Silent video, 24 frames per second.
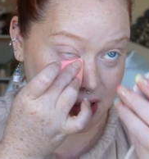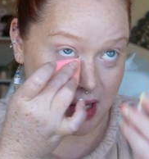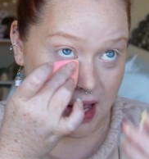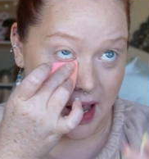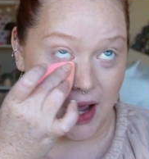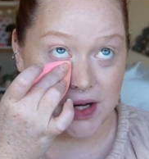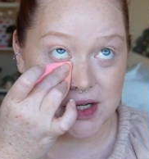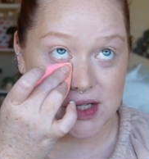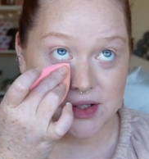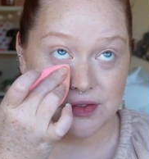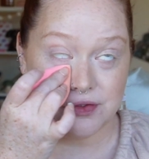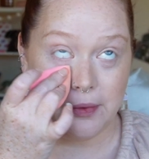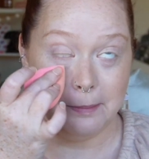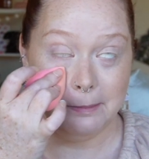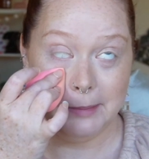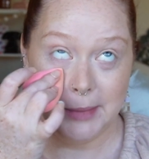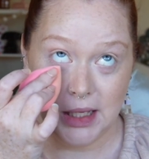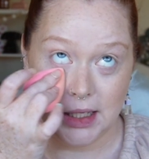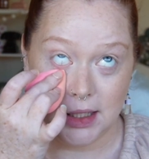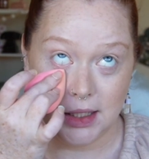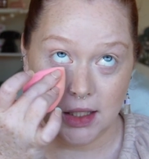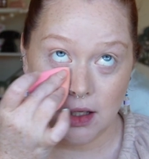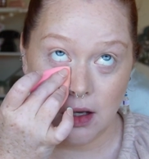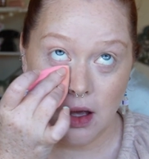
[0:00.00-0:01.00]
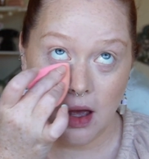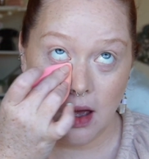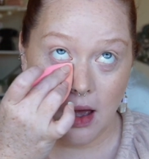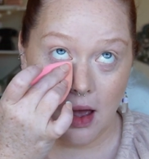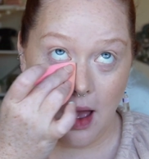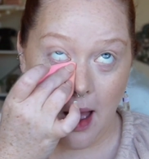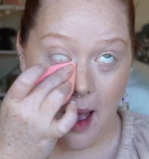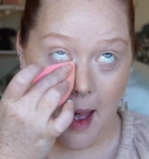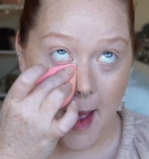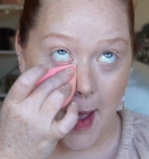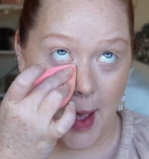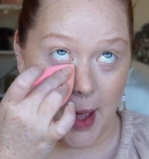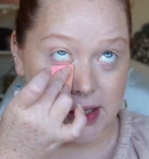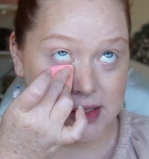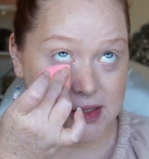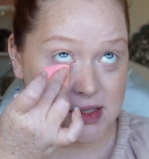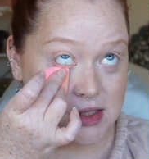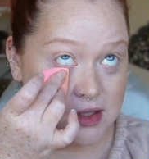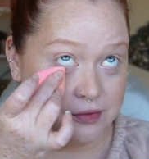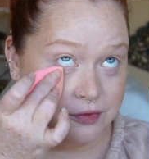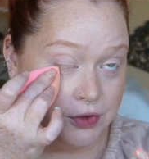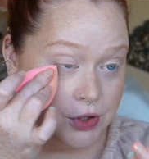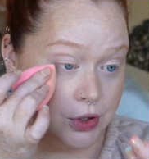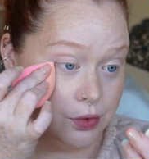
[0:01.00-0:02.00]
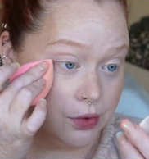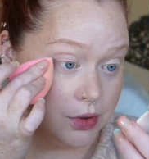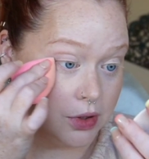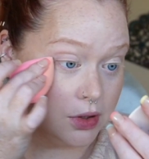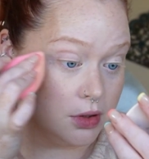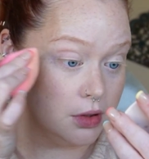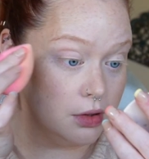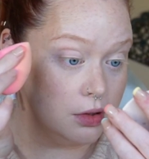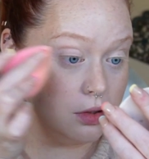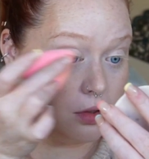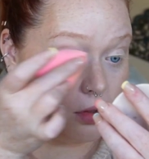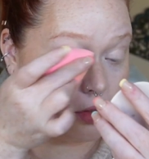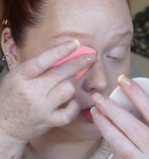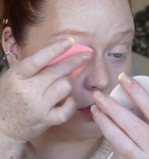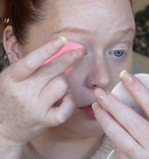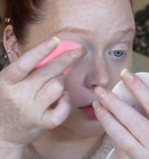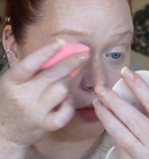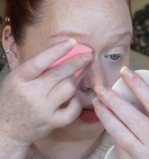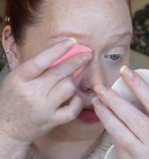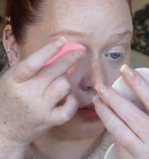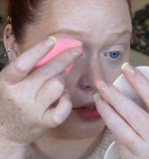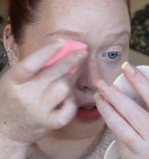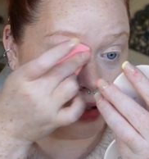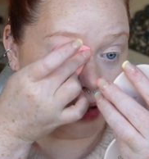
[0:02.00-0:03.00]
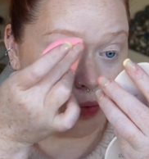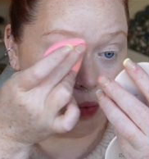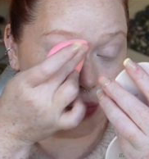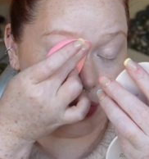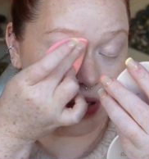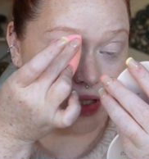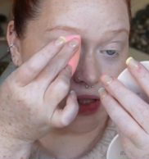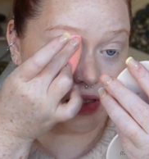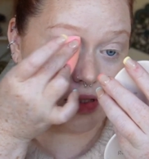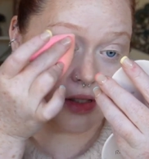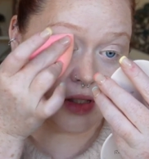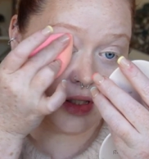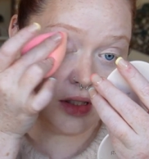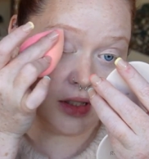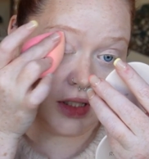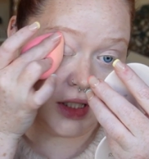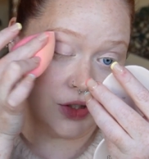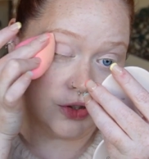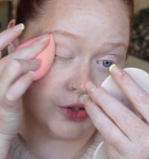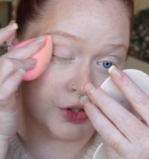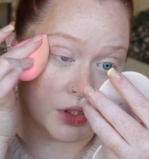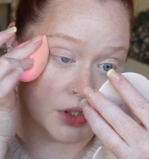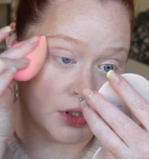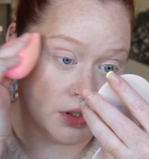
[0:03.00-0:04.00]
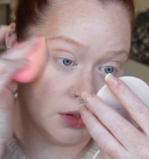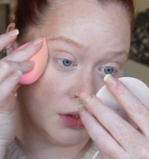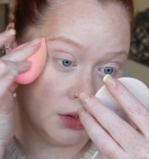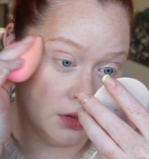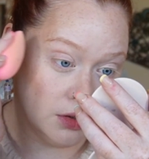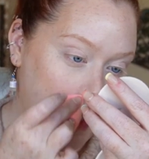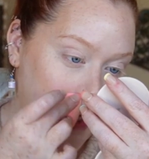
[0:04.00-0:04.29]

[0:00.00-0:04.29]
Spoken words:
out of me as the viewer was Anitra.